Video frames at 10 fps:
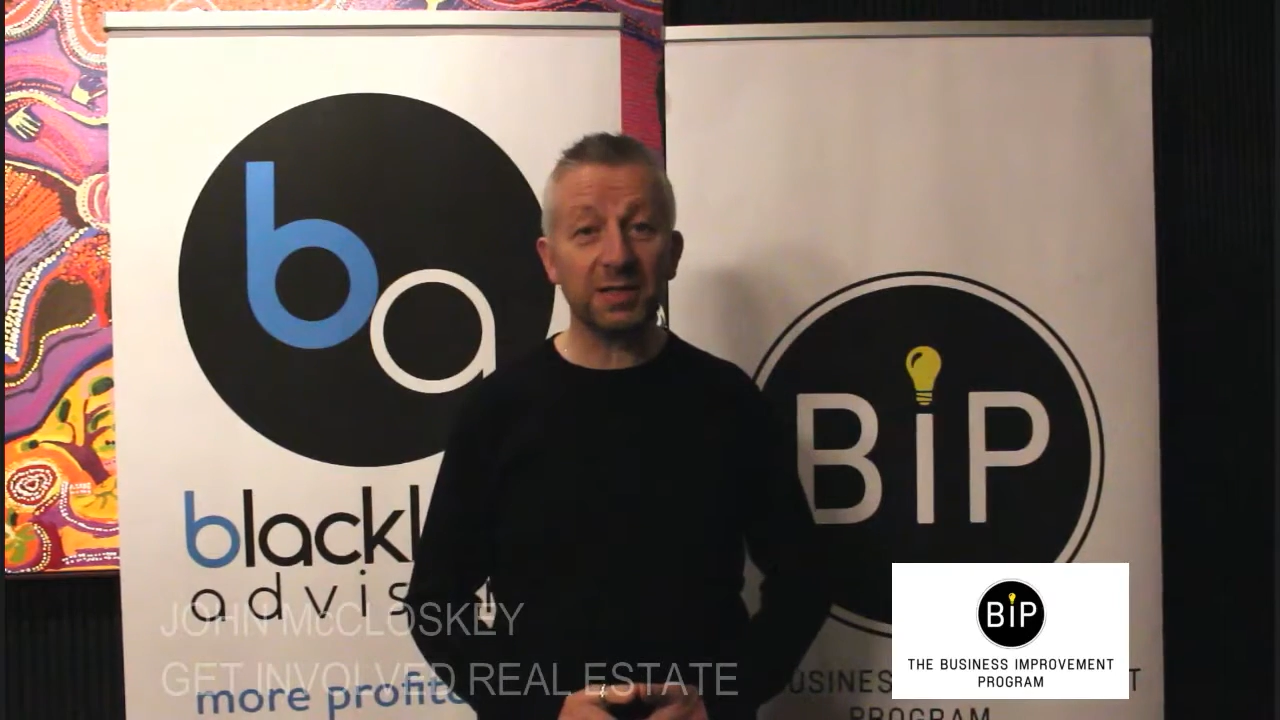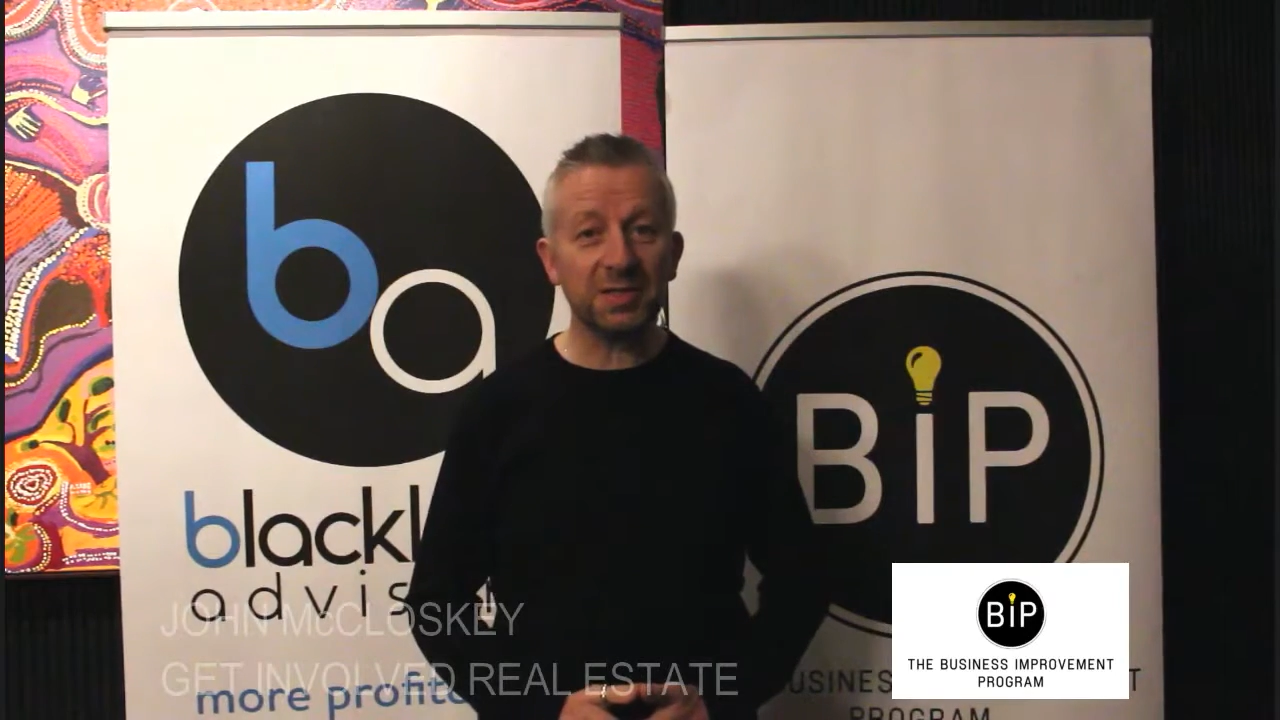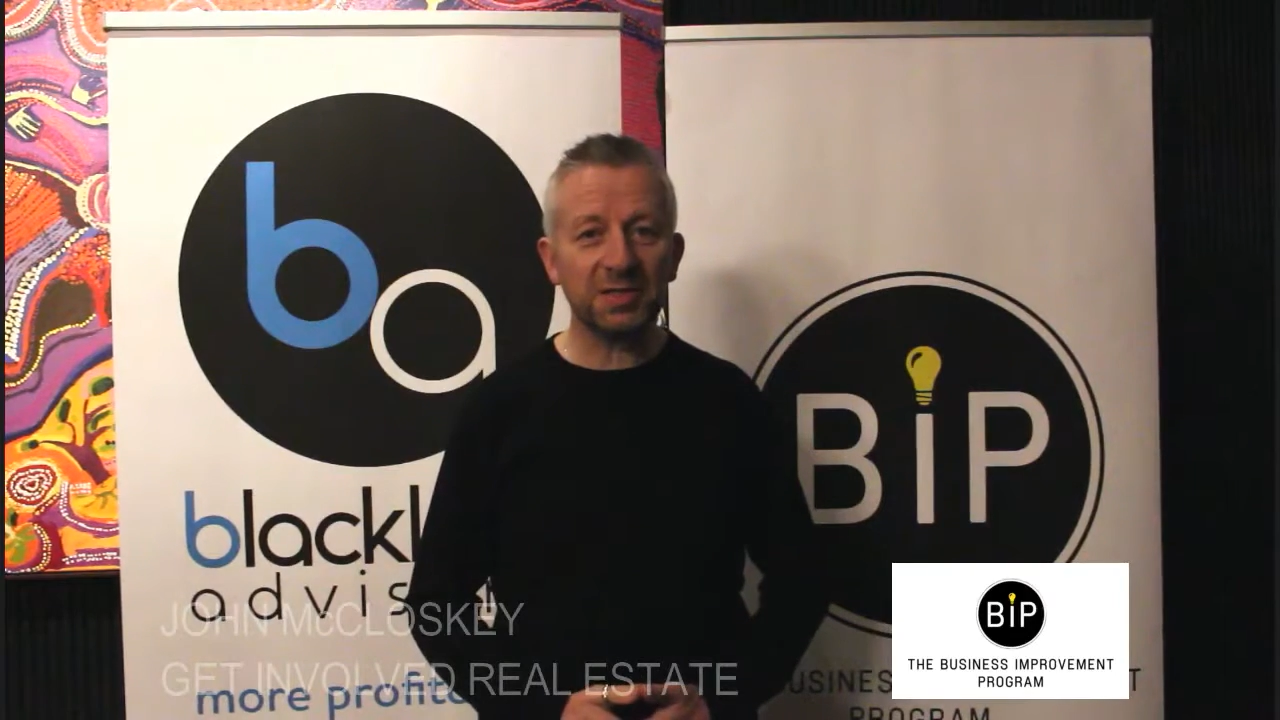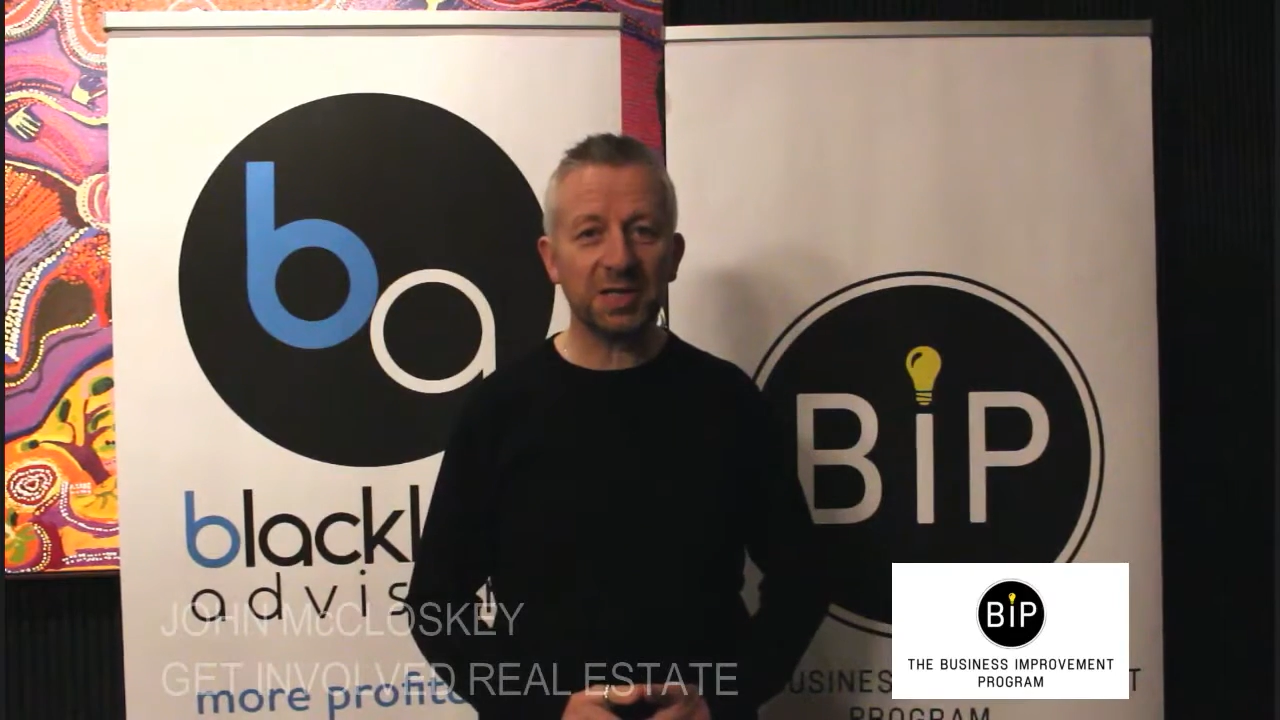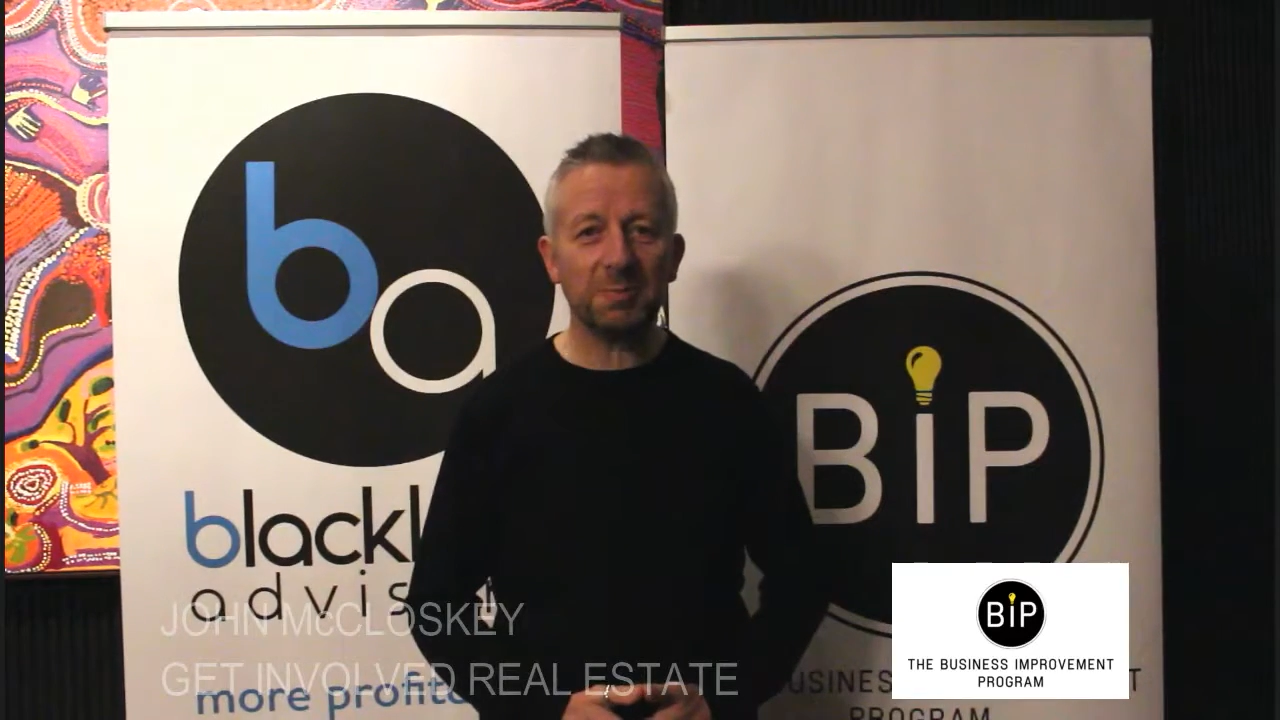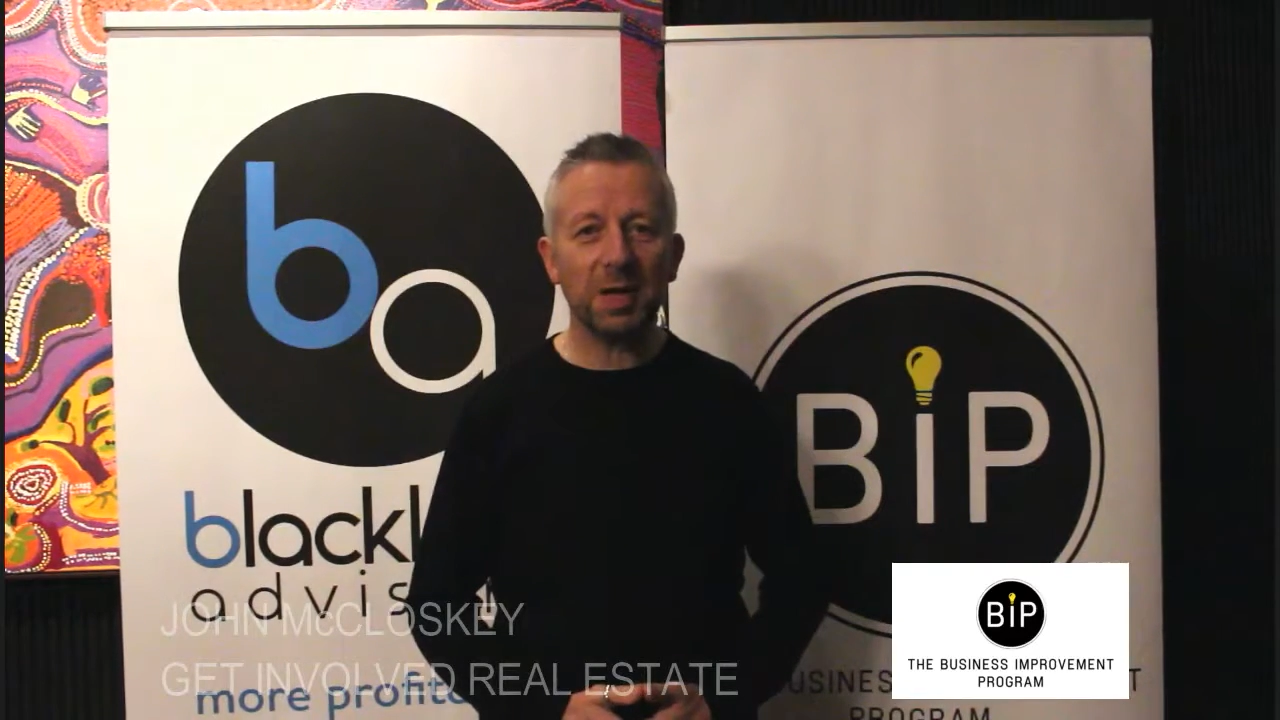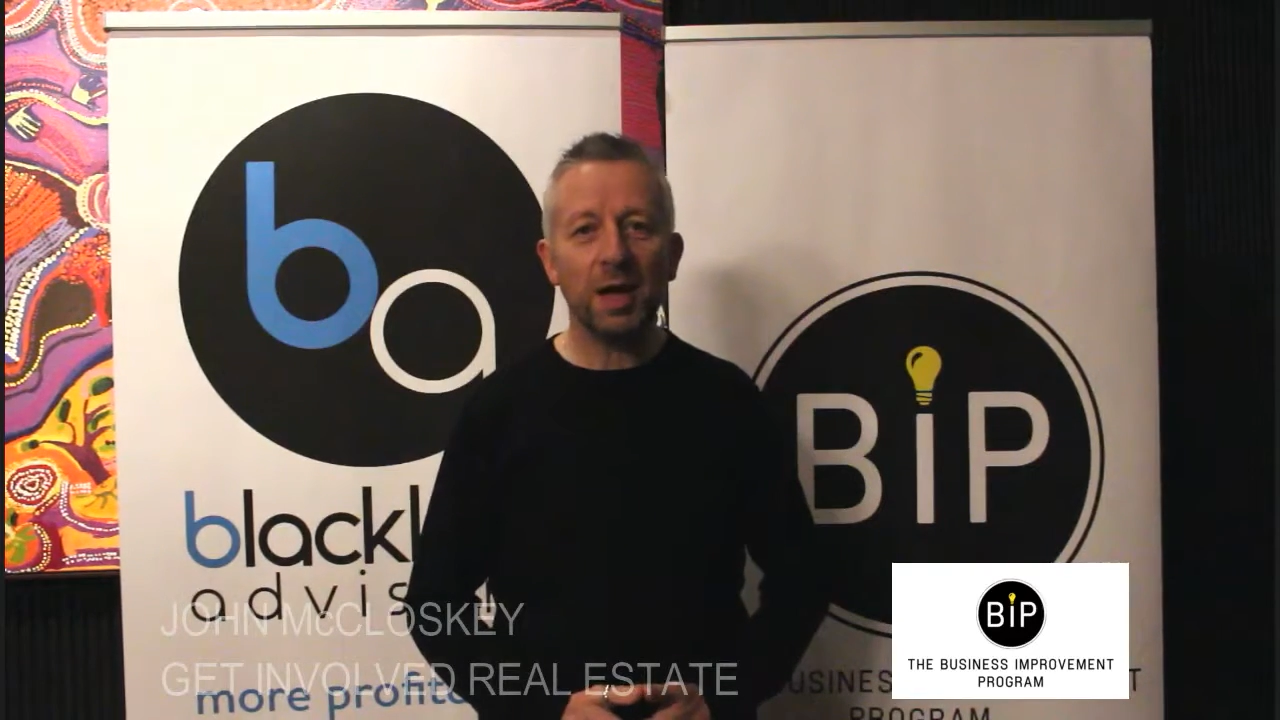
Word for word: and the team.